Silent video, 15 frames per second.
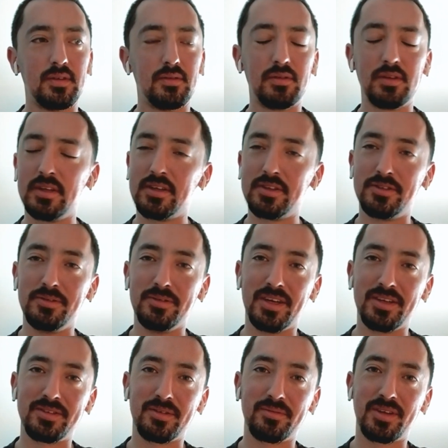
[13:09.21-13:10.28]
it really does do
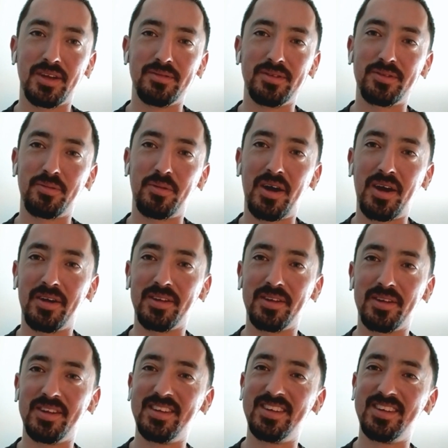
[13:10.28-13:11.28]
that sometimes. That's wild.